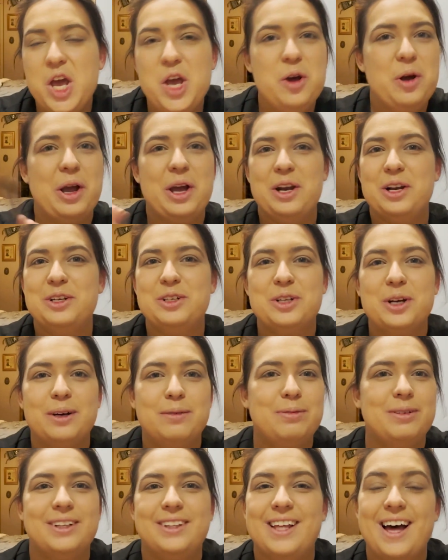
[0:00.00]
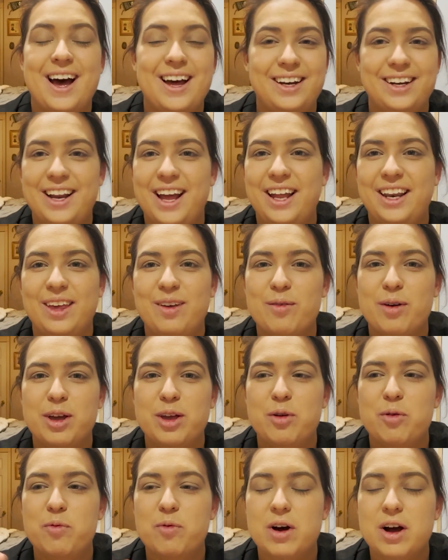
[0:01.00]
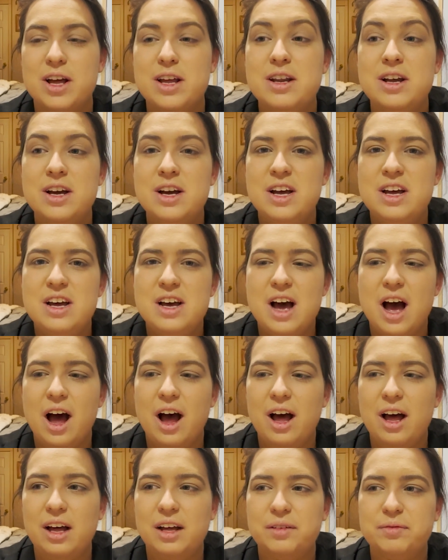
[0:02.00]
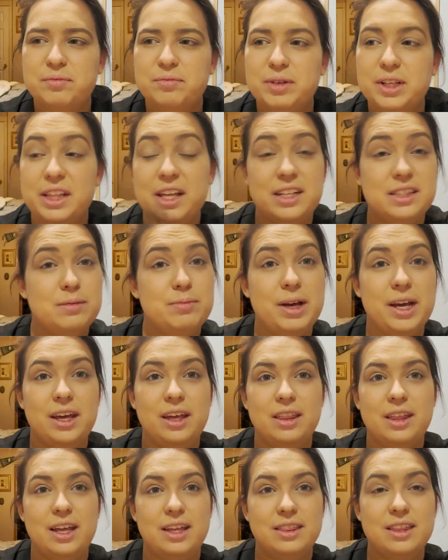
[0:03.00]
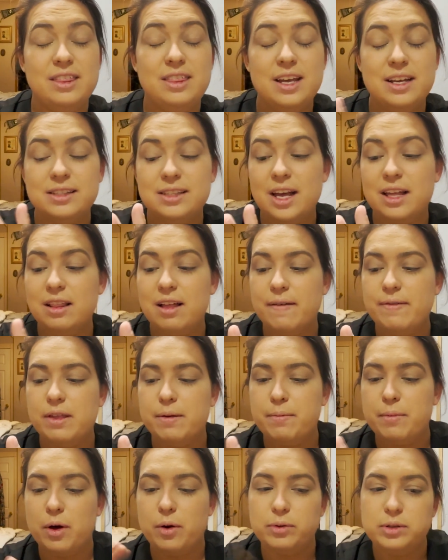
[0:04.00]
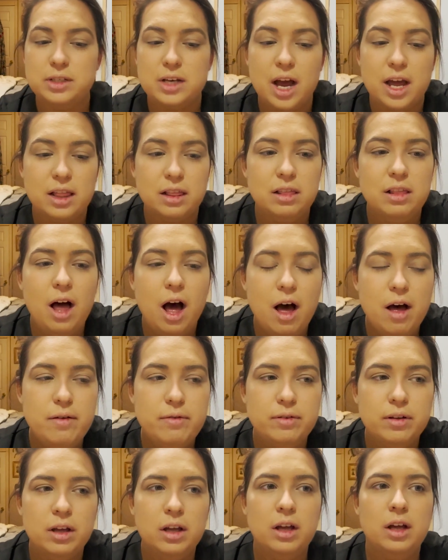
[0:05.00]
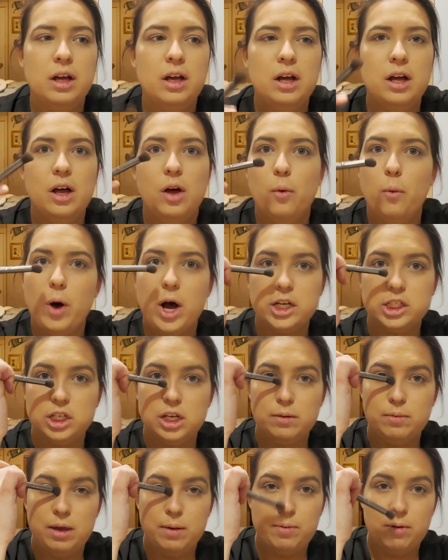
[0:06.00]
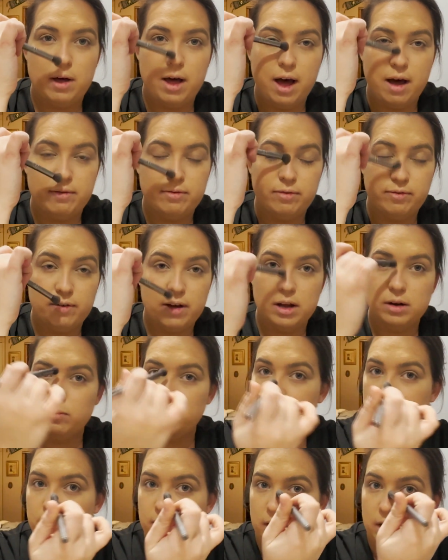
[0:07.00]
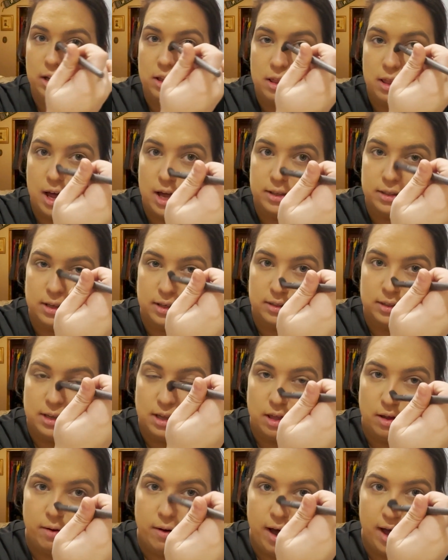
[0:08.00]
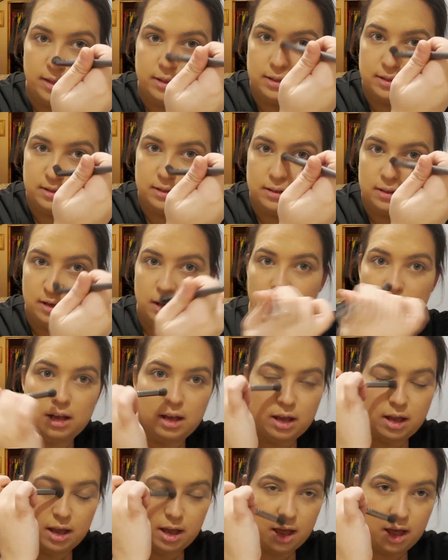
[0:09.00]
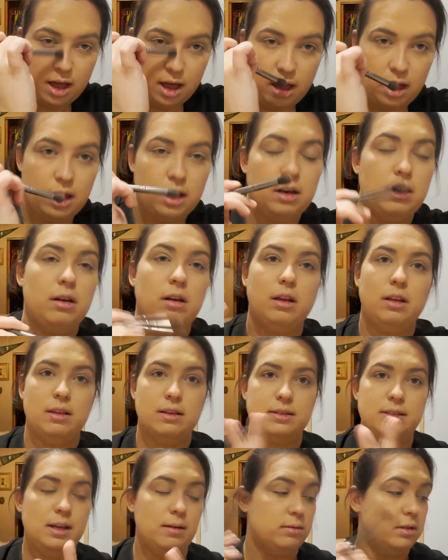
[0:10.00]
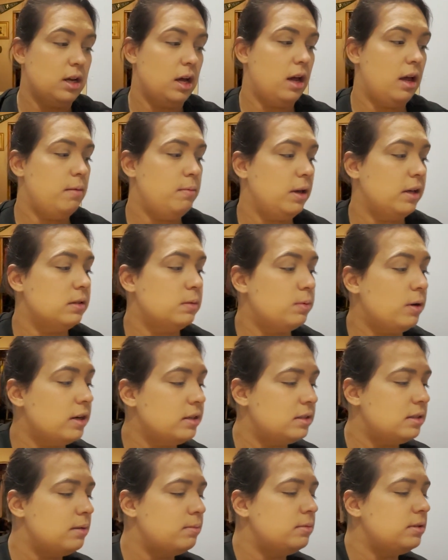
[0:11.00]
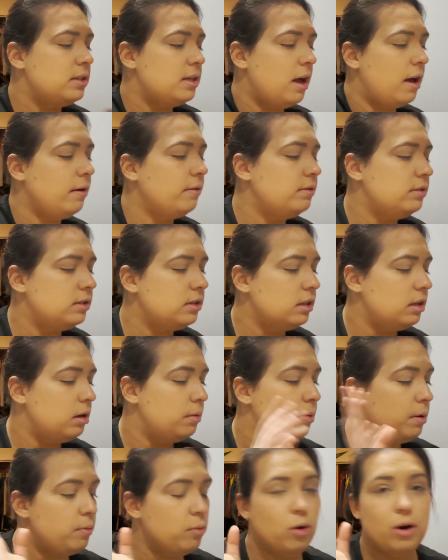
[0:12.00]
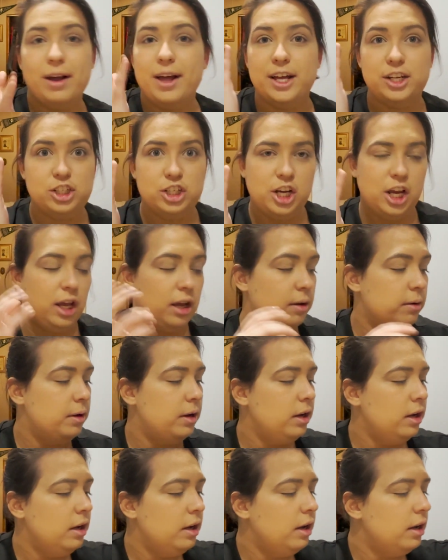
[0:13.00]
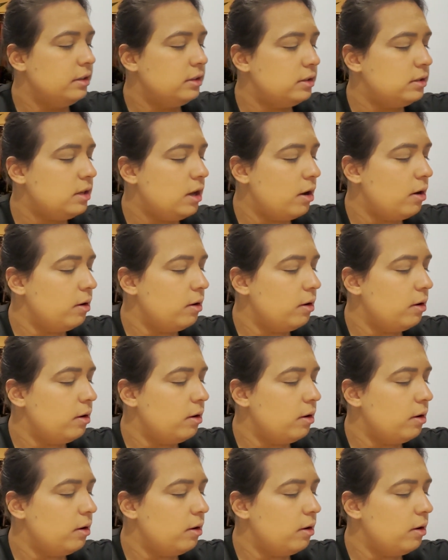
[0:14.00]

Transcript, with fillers: you can interpret that in any way you want. Um but that's my like the things I love the most. I love watching people have fun with very classic silhouettes and at the same time express themselves a little bit more edgy. So,